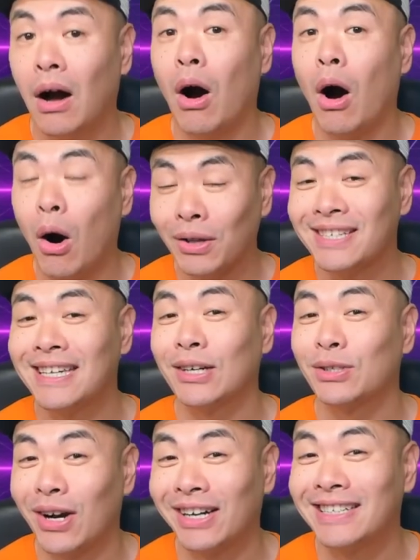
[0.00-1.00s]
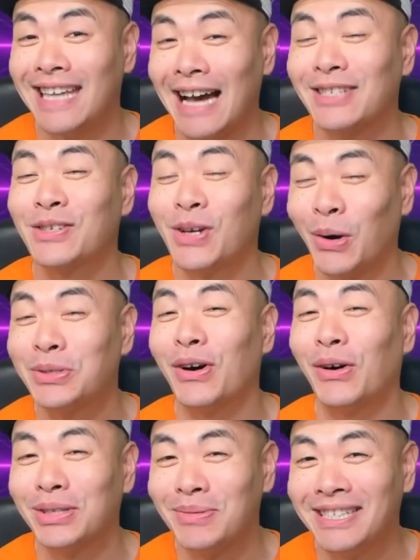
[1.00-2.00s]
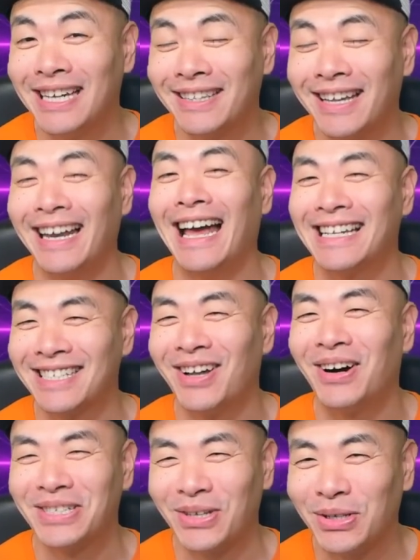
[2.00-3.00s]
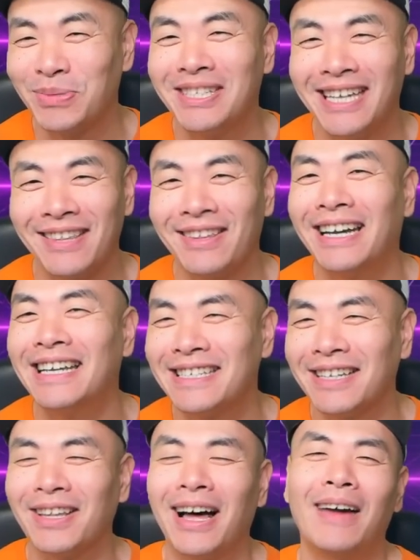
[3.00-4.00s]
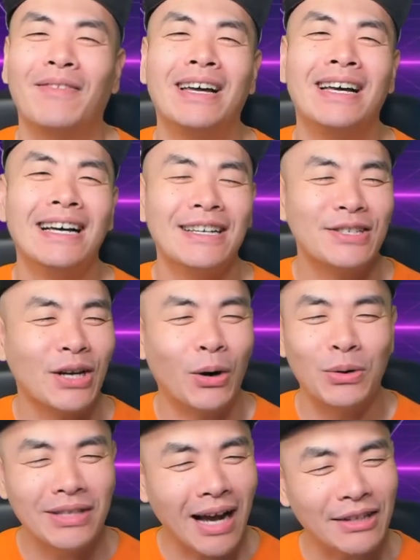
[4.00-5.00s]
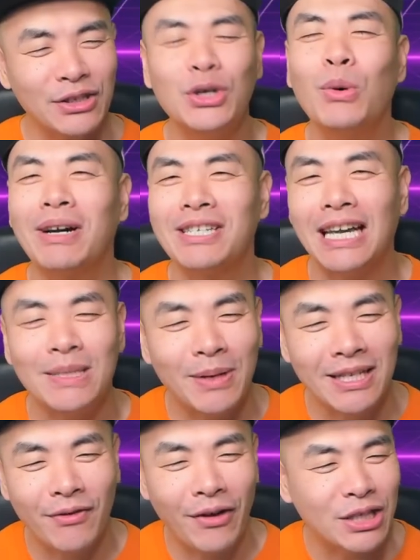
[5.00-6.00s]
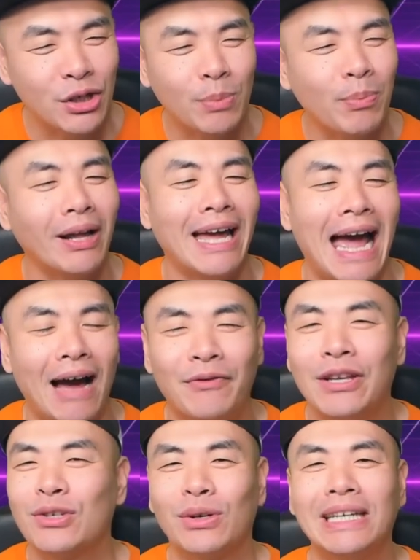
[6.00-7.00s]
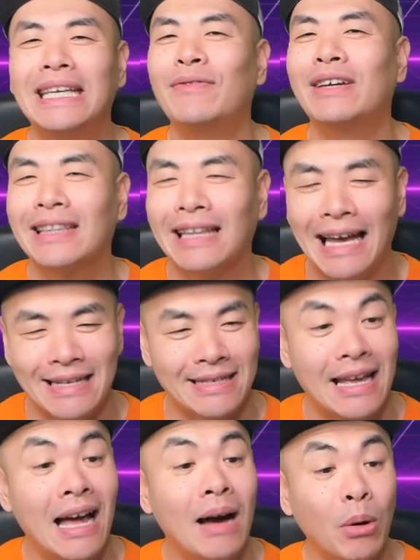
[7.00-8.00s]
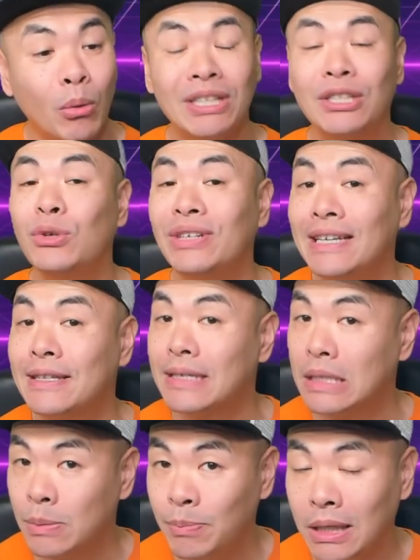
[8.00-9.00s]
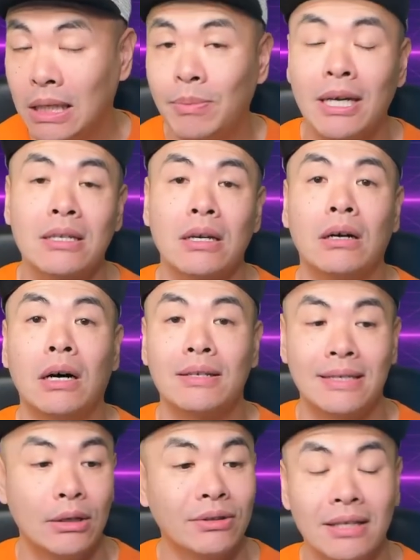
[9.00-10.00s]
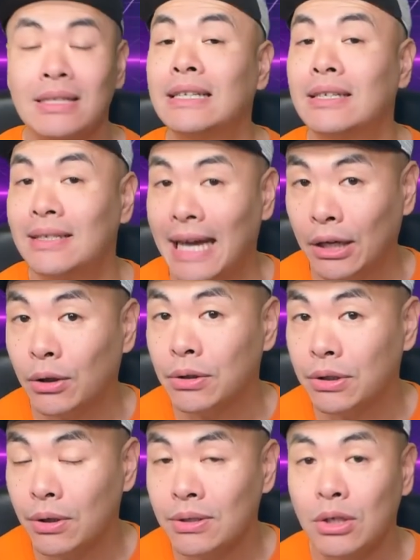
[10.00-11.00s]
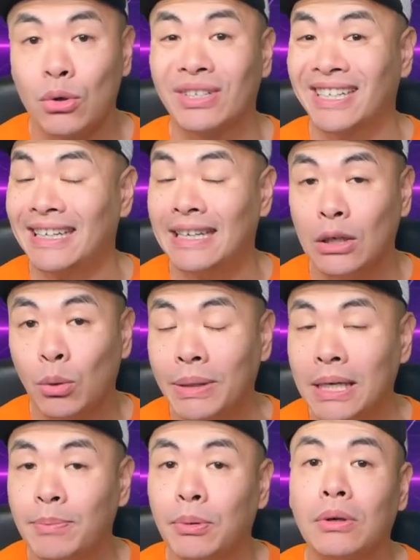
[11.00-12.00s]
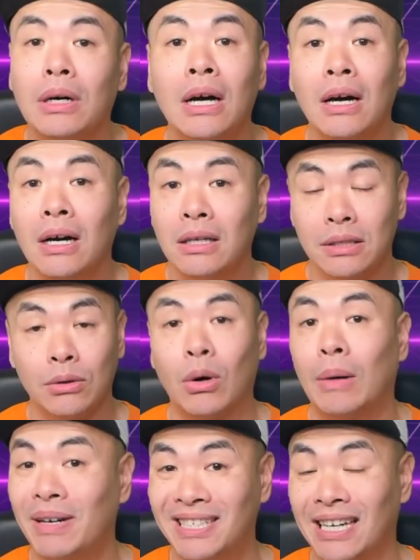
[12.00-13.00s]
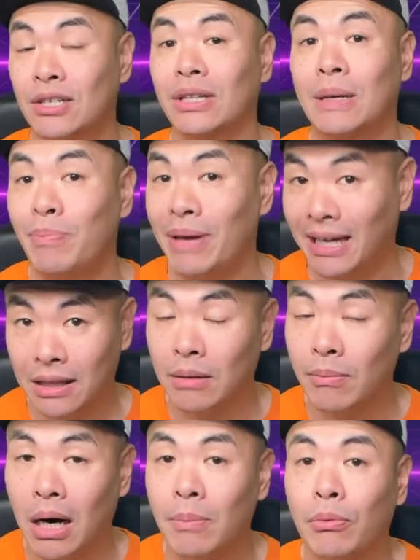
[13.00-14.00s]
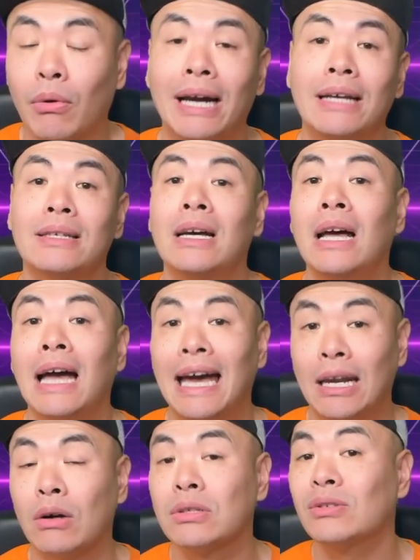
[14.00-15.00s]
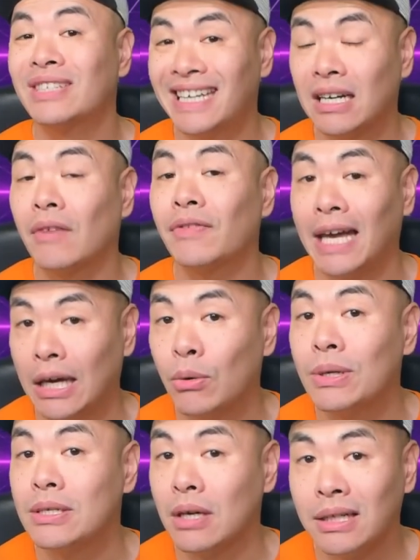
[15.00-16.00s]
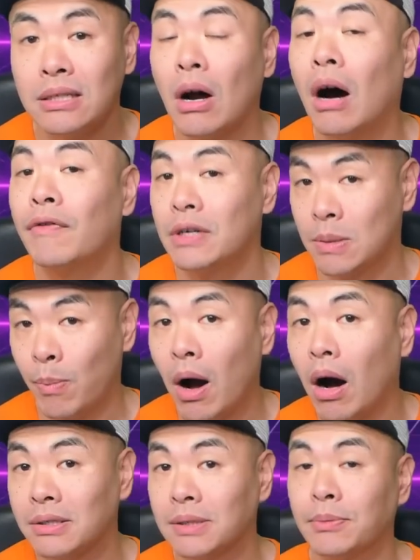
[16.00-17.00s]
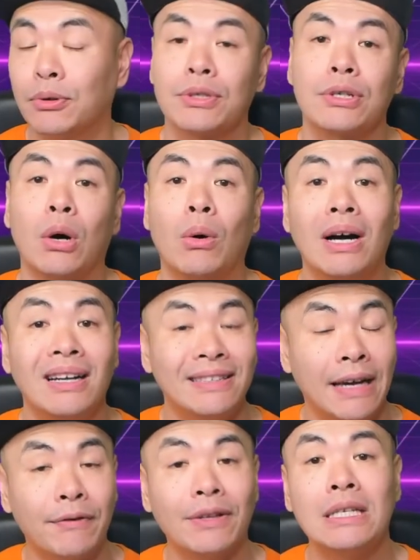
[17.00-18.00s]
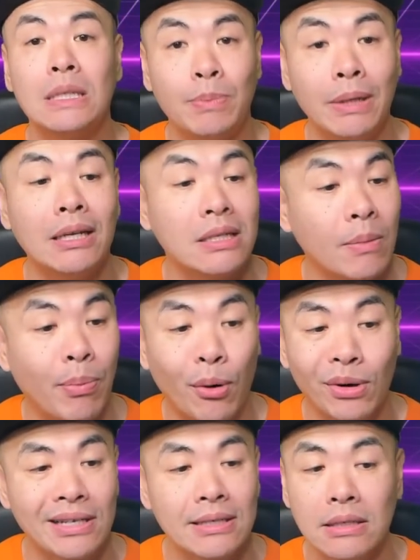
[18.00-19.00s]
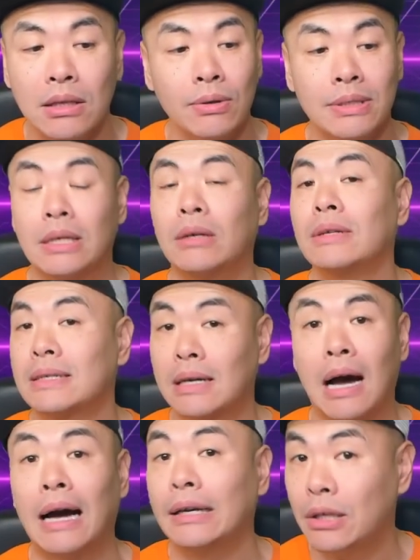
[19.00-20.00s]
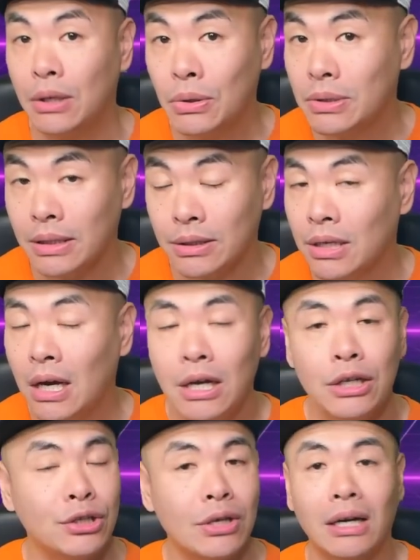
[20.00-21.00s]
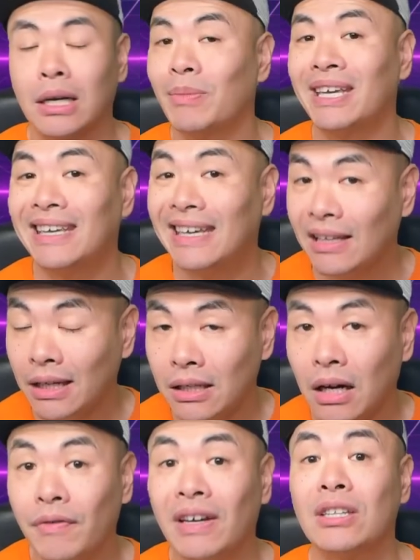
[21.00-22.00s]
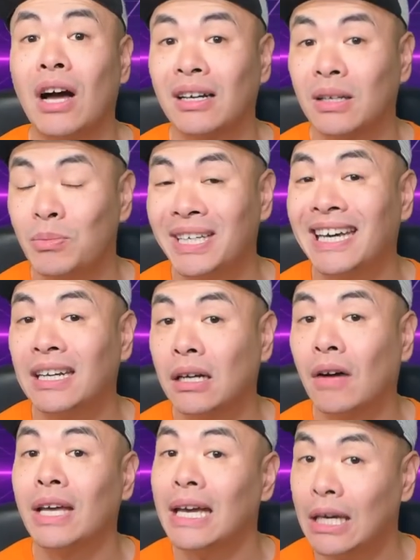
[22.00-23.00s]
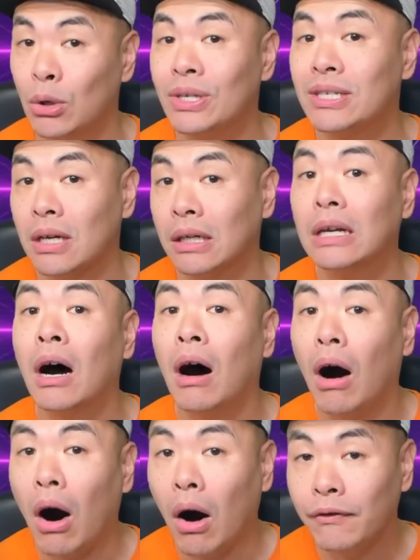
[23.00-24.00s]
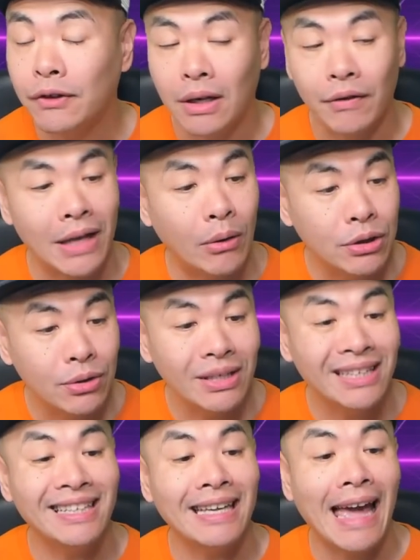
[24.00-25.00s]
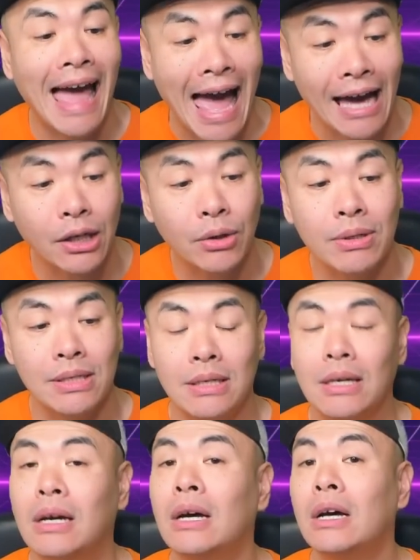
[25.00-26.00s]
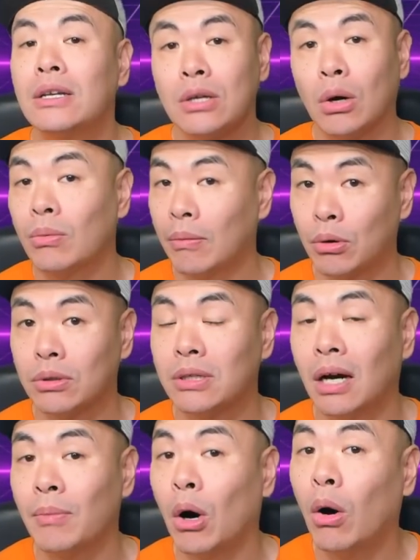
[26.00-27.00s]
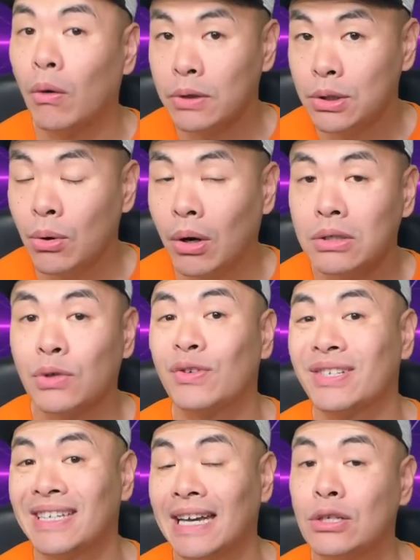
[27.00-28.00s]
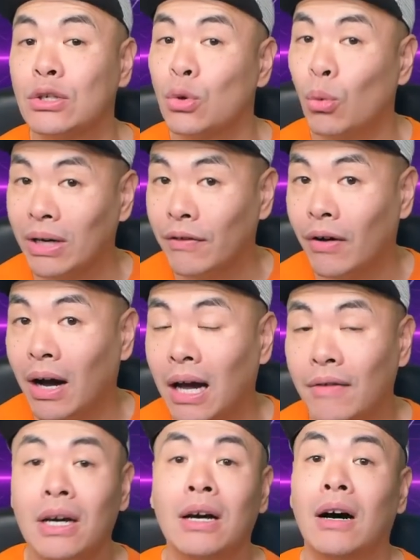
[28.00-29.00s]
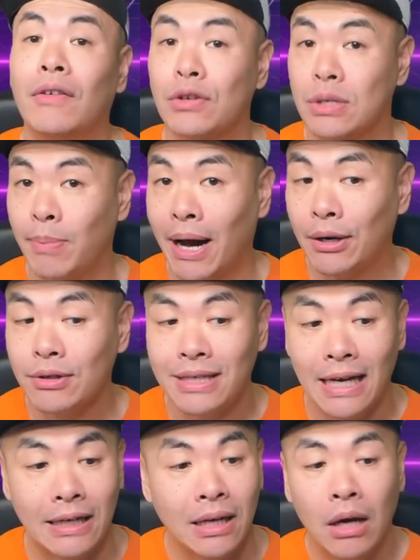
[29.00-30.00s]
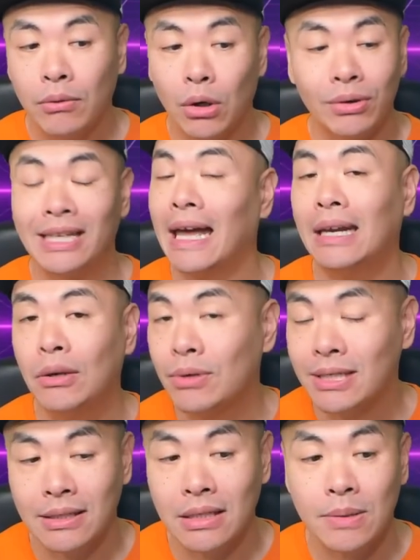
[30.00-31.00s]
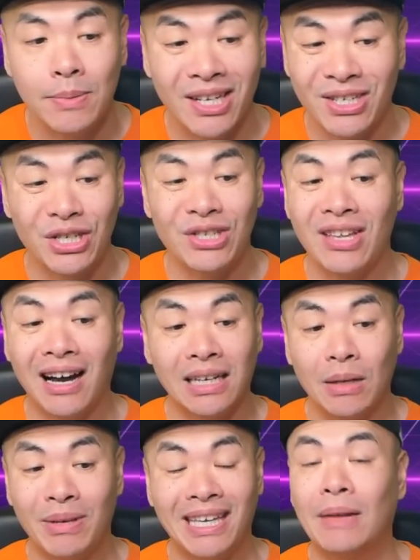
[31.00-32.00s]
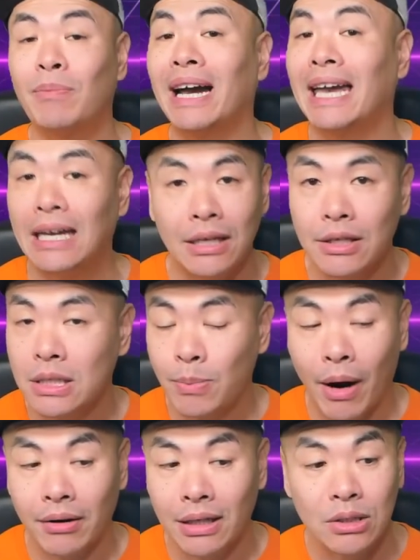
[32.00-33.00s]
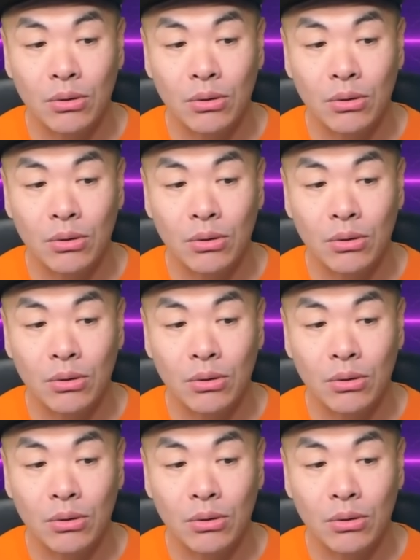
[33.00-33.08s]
All the single target attacks go to Ultimate Death Knight as long as Ultimate Death Knight is alive. So not too much HP and defense. You could probably half this or even less, but we do need speed because Syl does need to take her turns in order to heal people, to potentially pick them up, right? And also to get off that AoE stun as often as possible. So definitely speed is important. A slow Syl is kind of useless. She's not going to be healing enough and not going to be getting off that AoE stun often enough. Now we do need the accuracy. So remember, we're talking about over 200 for stage 25 of the Spider's Den. We don't need any resistance because she's not going to be hit by any of the Spiralings.